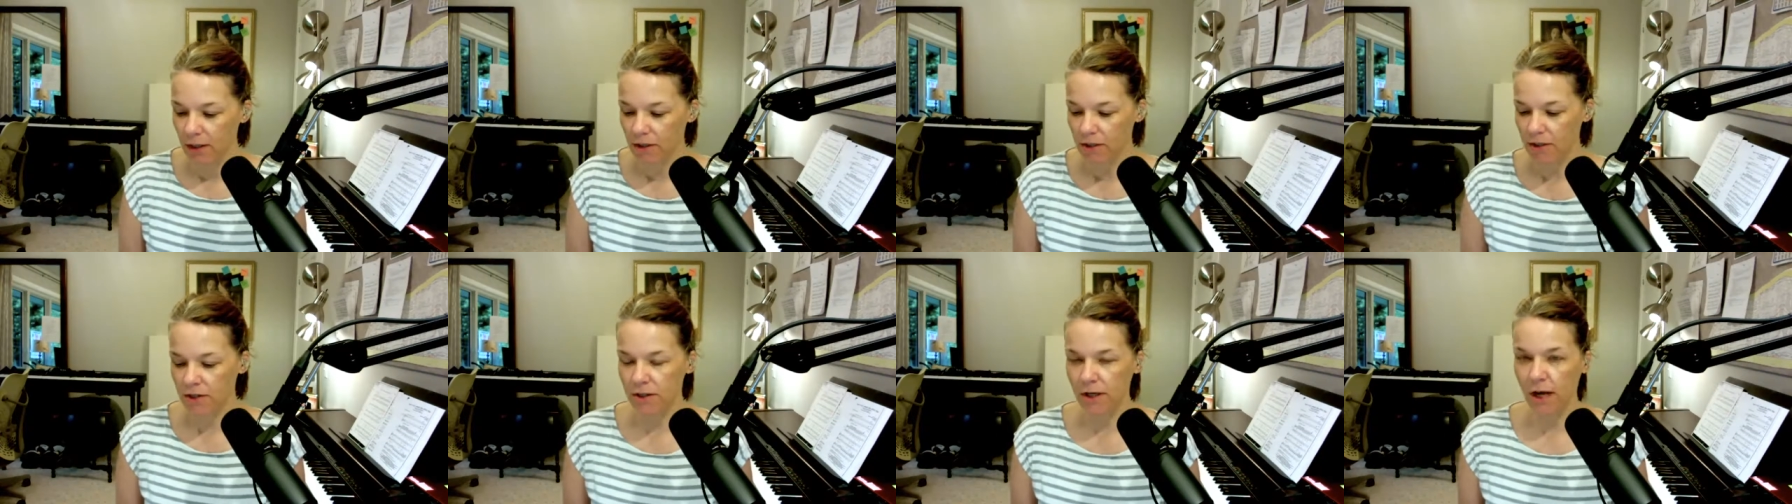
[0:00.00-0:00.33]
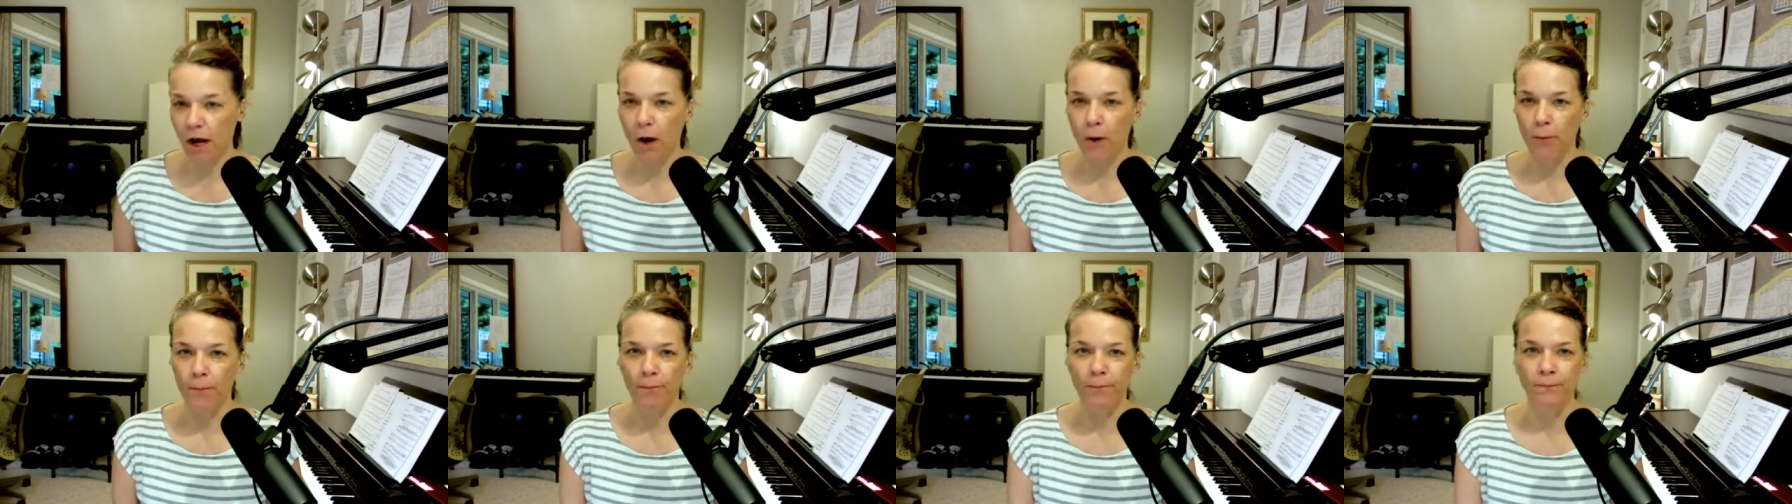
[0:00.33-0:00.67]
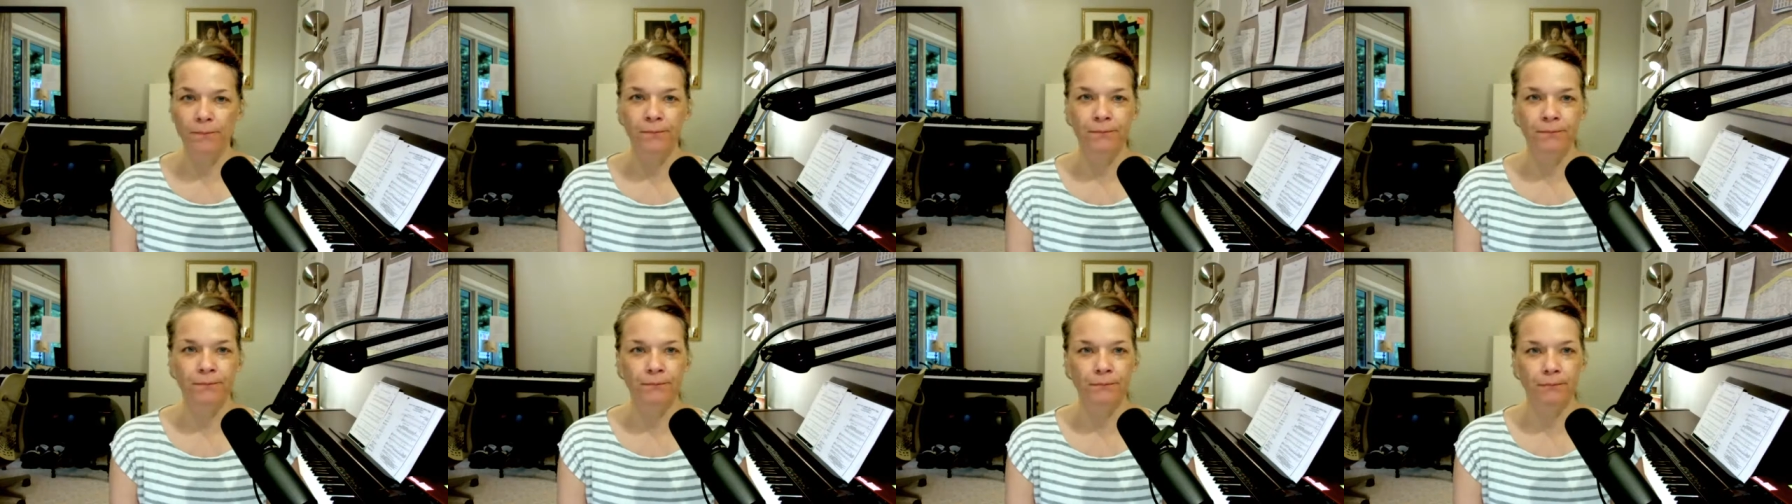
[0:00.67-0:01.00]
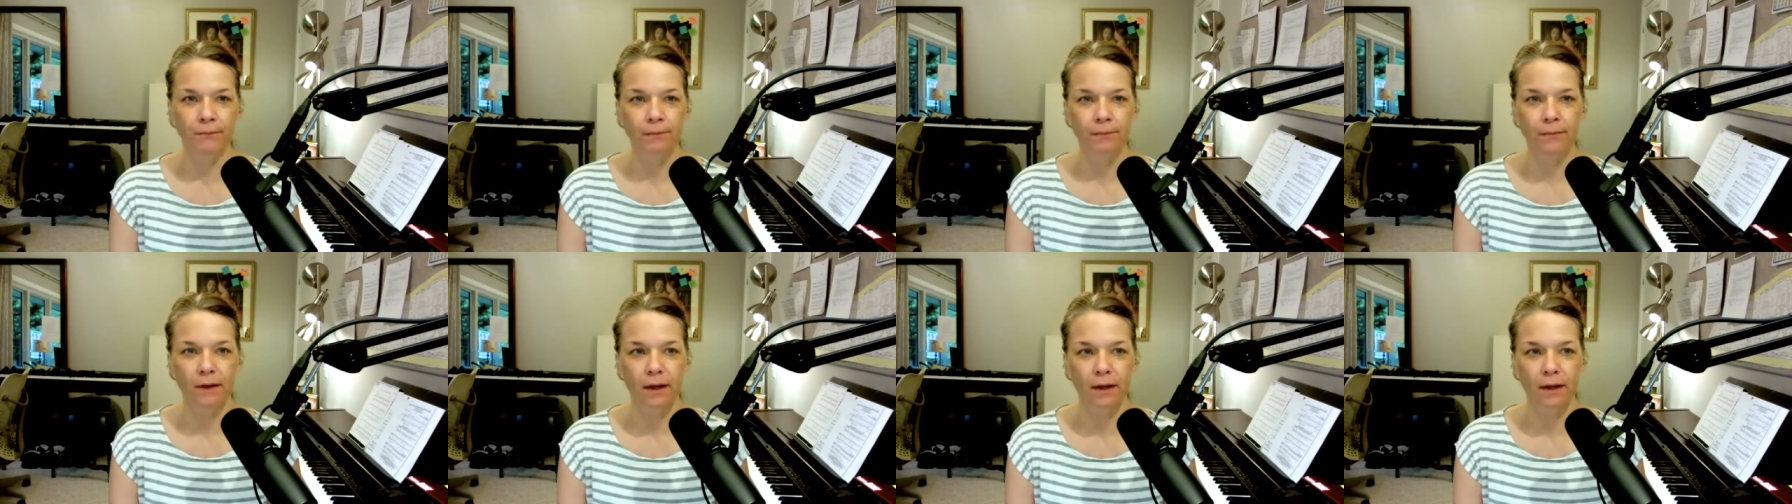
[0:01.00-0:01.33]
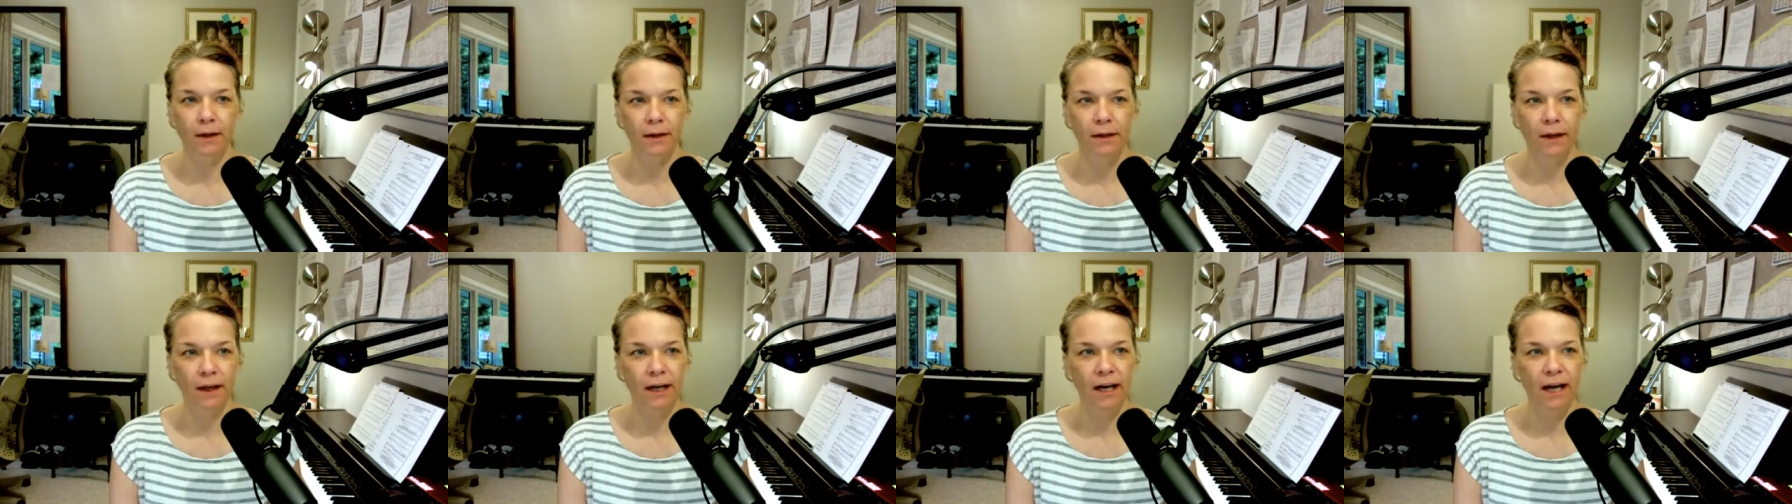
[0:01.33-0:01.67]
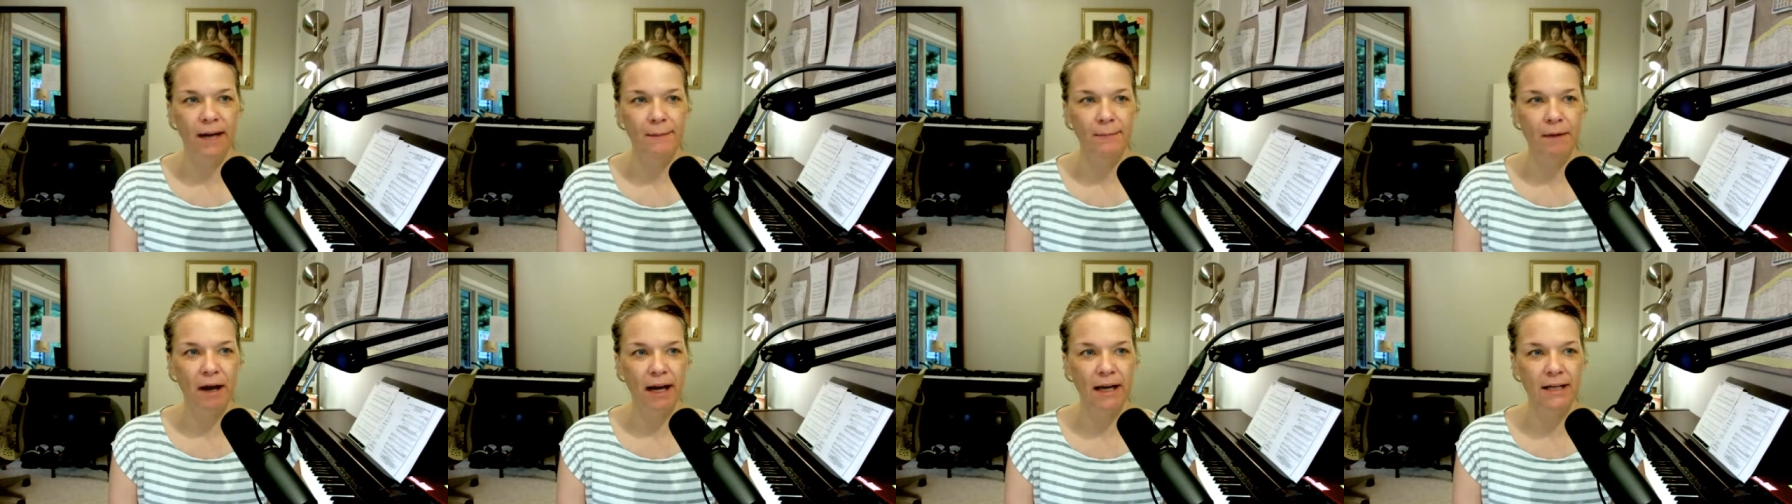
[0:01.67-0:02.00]
So then
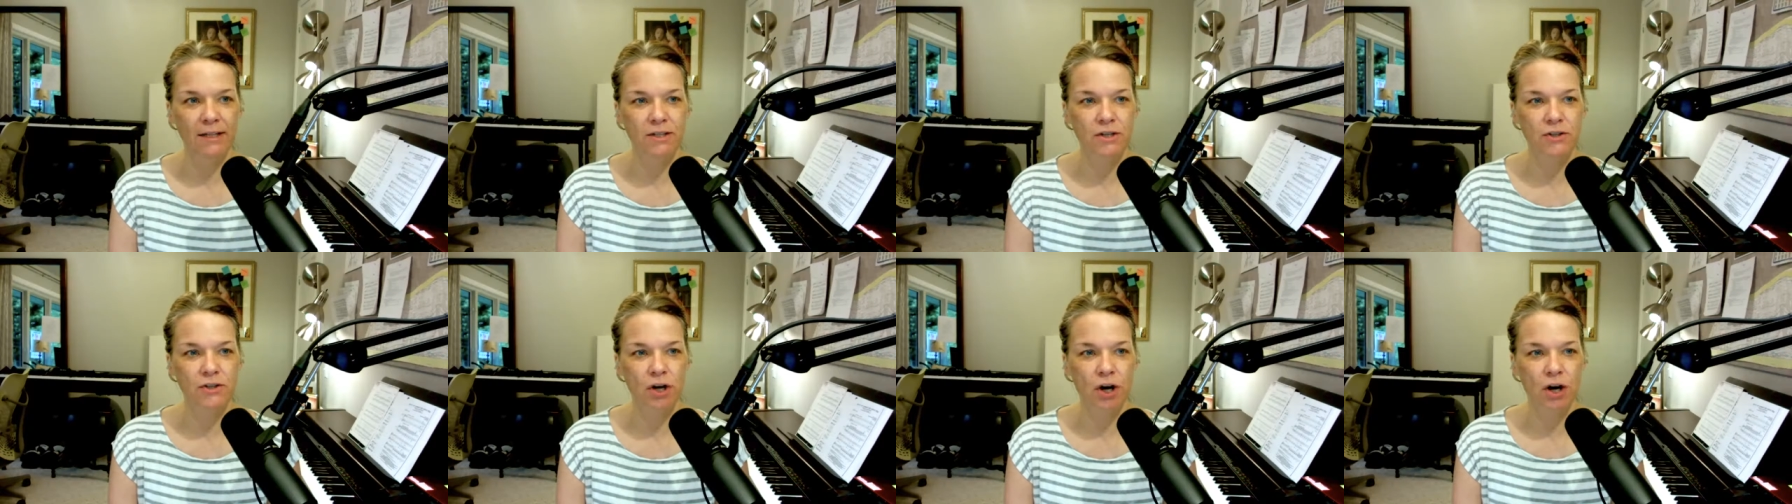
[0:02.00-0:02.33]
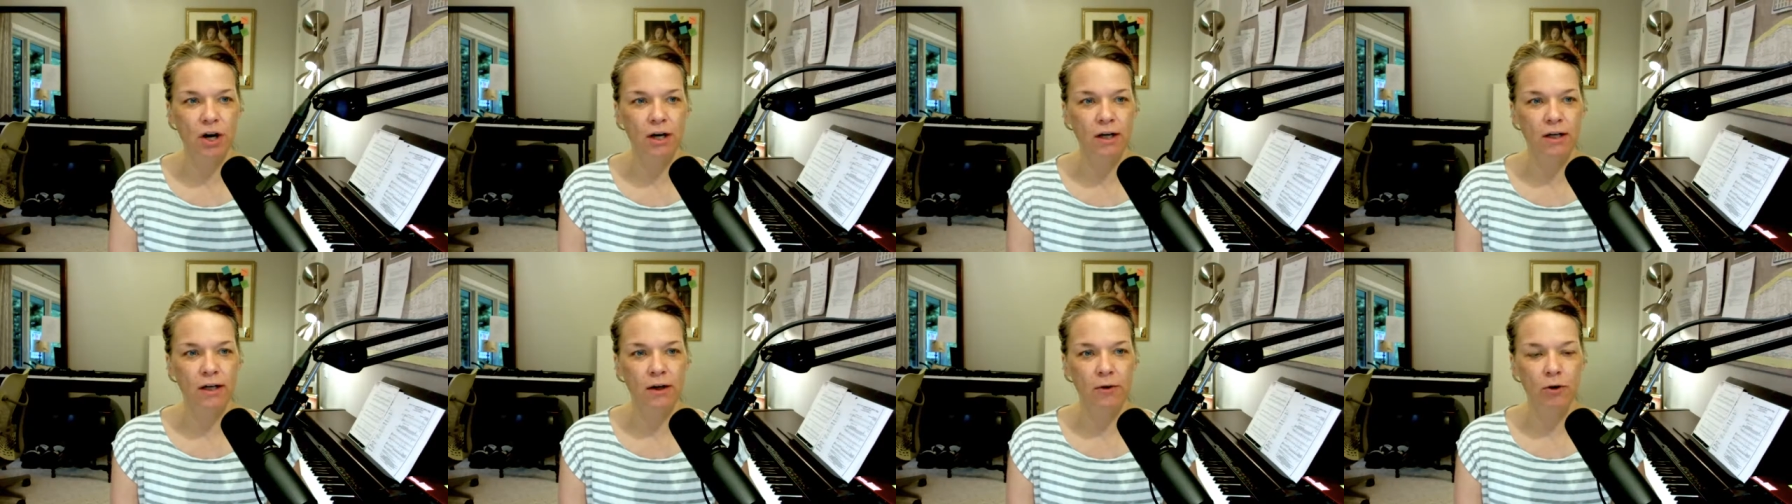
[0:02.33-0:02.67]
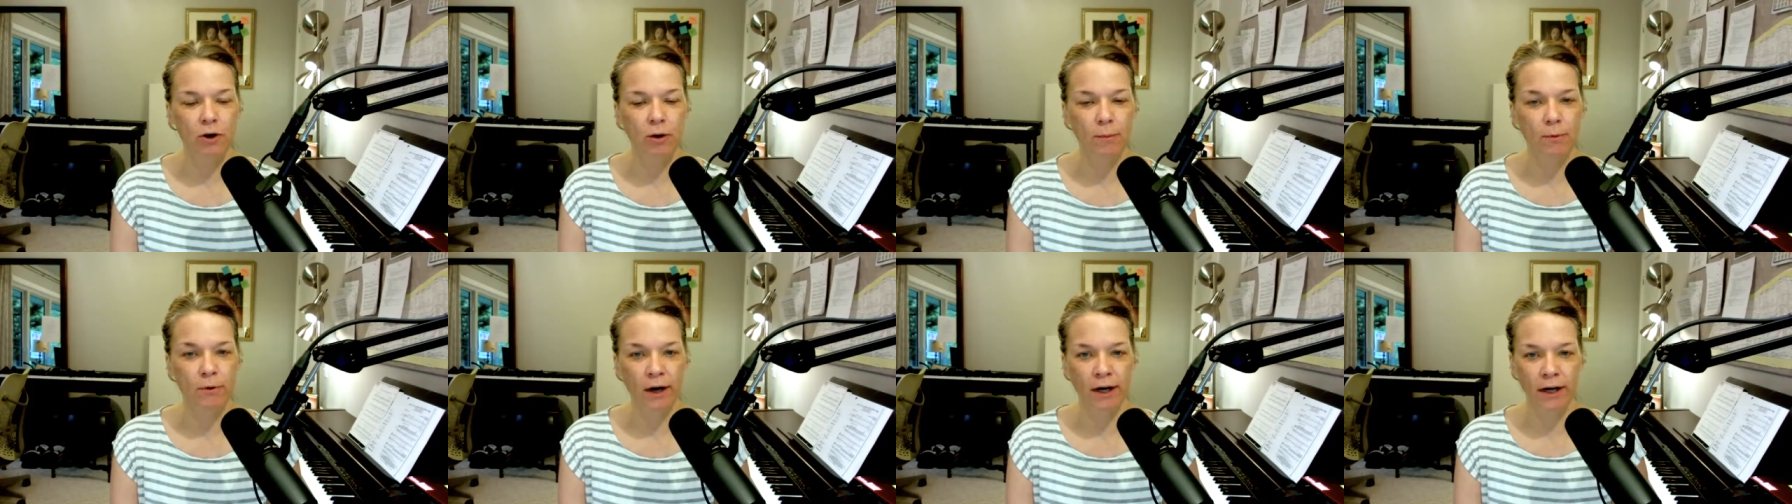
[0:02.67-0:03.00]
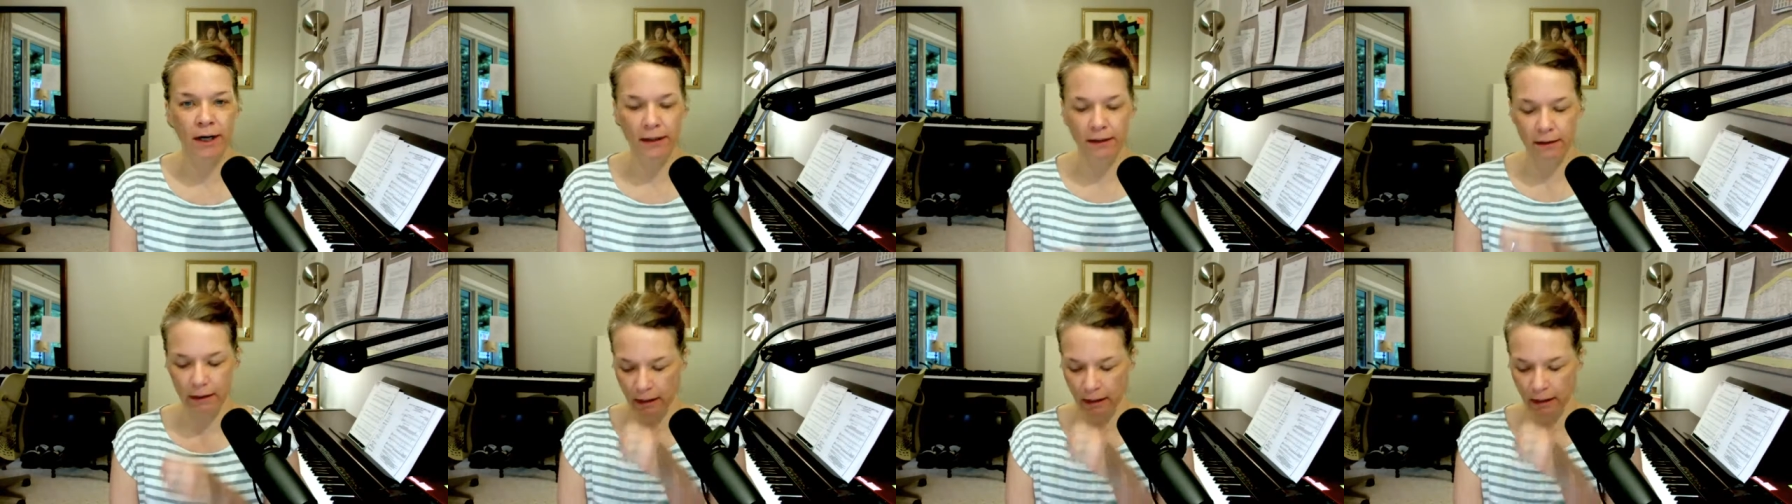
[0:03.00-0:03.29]
I might start incorporating